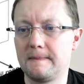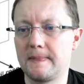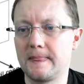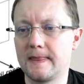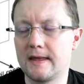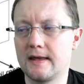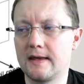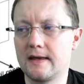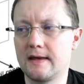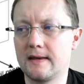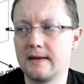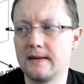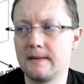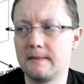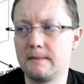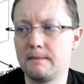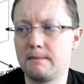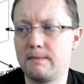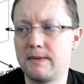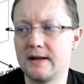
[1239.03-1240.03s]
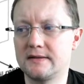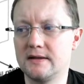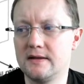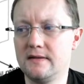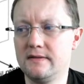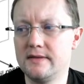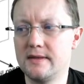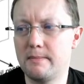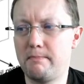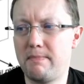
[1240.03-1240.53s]
But
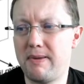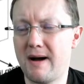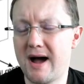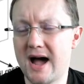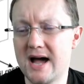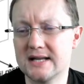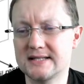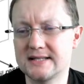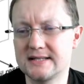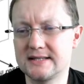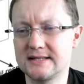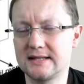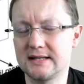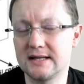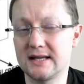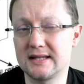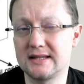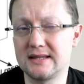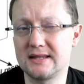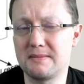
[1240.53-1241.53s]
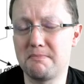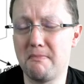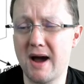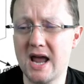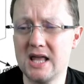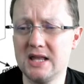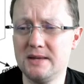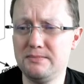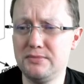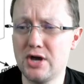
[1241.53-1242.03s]
in the past, it
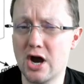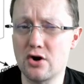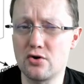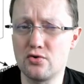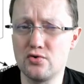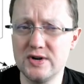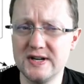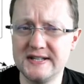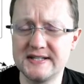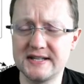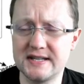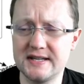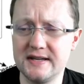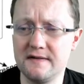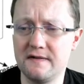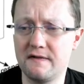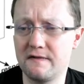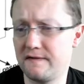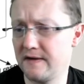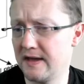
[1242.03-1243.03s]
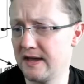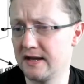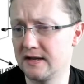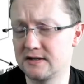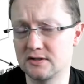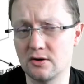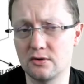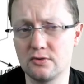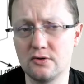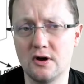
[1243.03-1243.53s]
might be a risky thing.
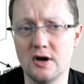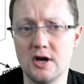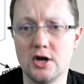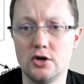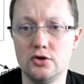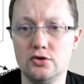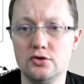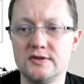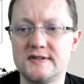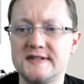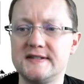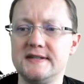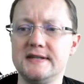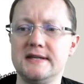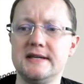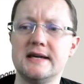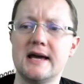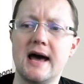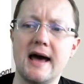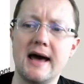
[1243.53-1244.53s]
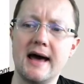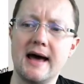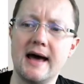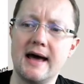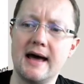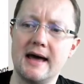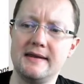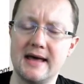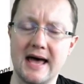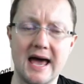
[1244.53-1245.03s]
So you see
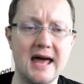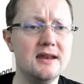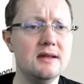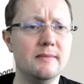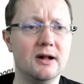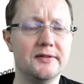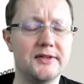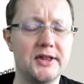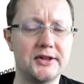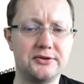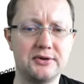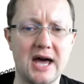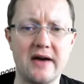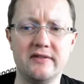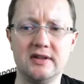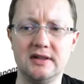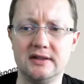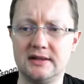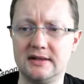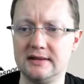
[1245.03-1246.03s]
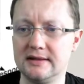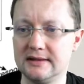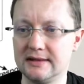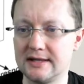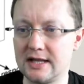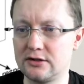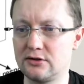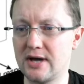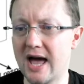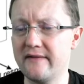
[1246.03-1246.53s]
an animal that you
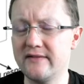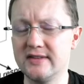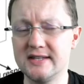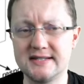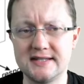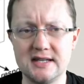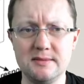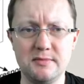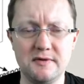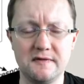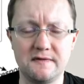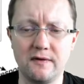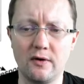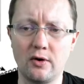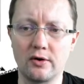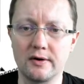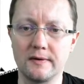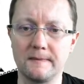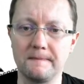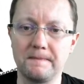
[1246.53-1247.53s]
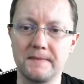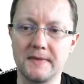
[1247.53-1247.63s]
haven't seen before